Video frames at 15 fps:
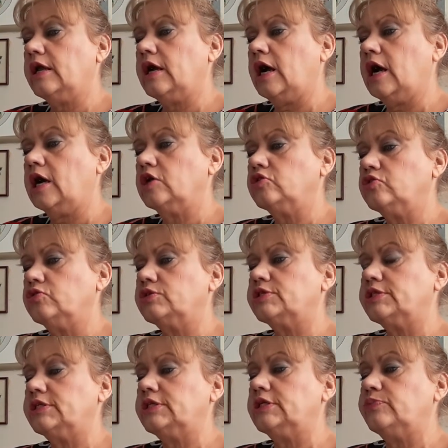
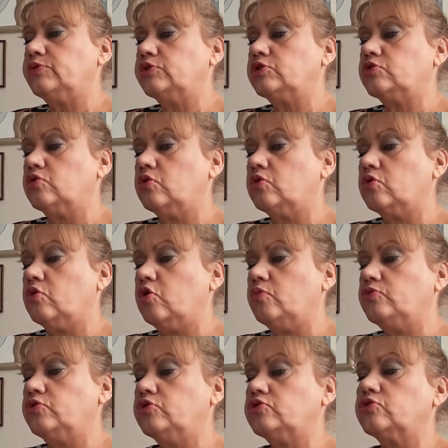LaRuceBeauty.com,
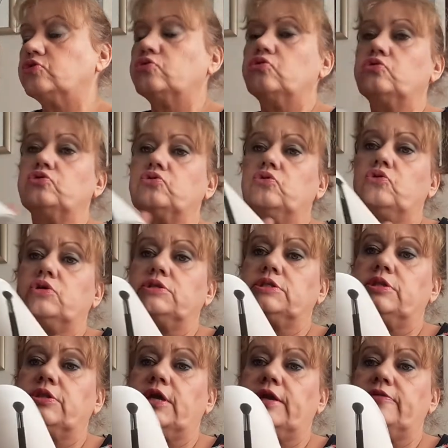use the code
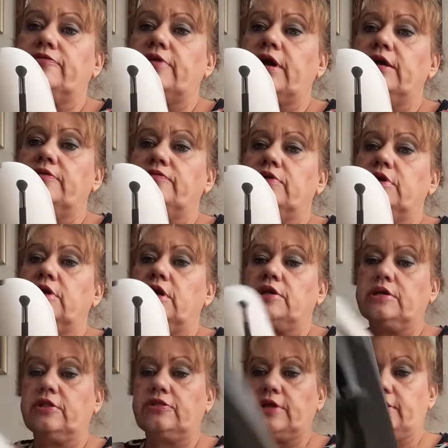Cohorted35 and you
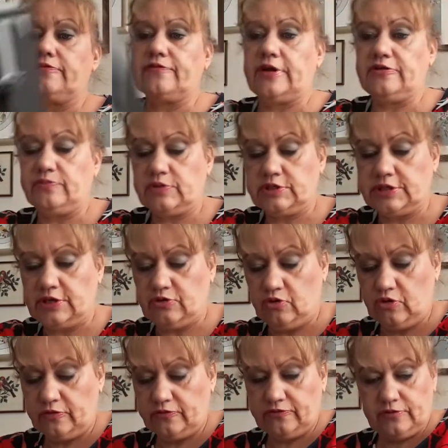get 35%
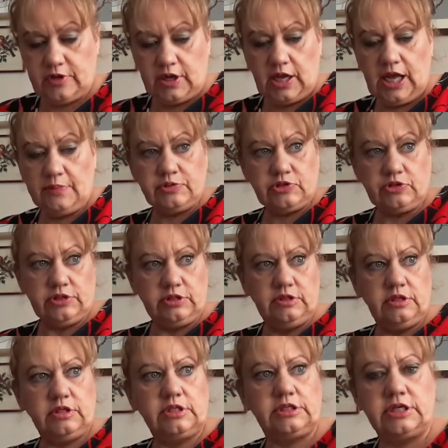off.
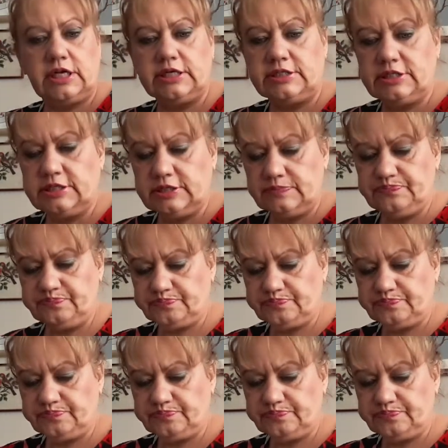Absolutely delighted.